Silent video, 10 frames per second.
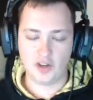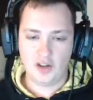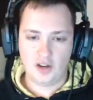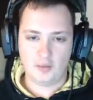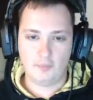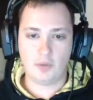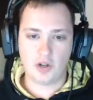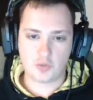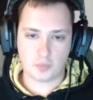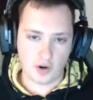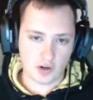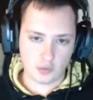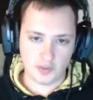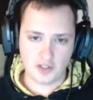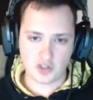a much broader
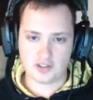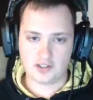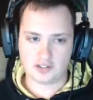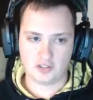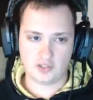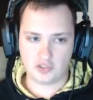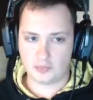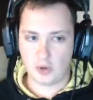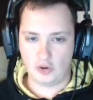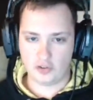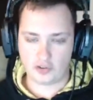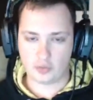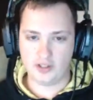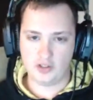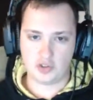range. I think the smallest
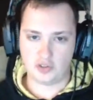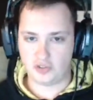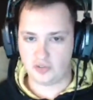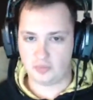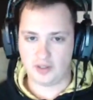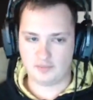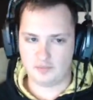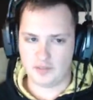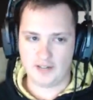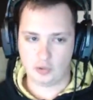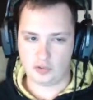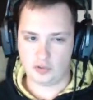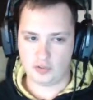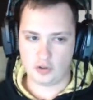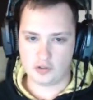range is like 5 or
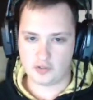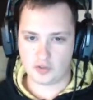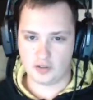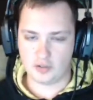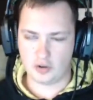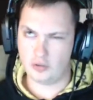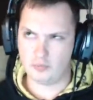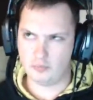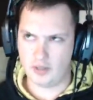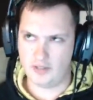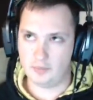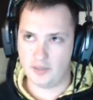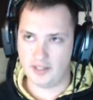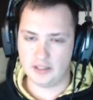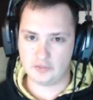6 yards or might even be
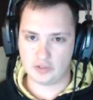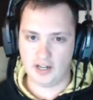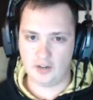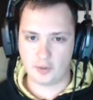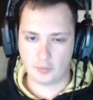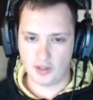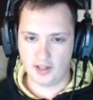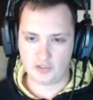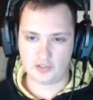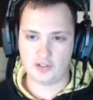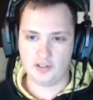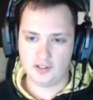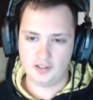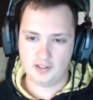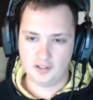8 for Howling Blast.
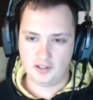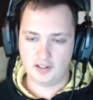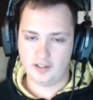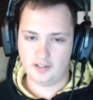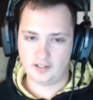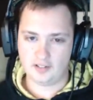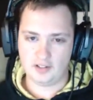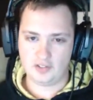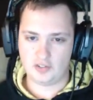and it's too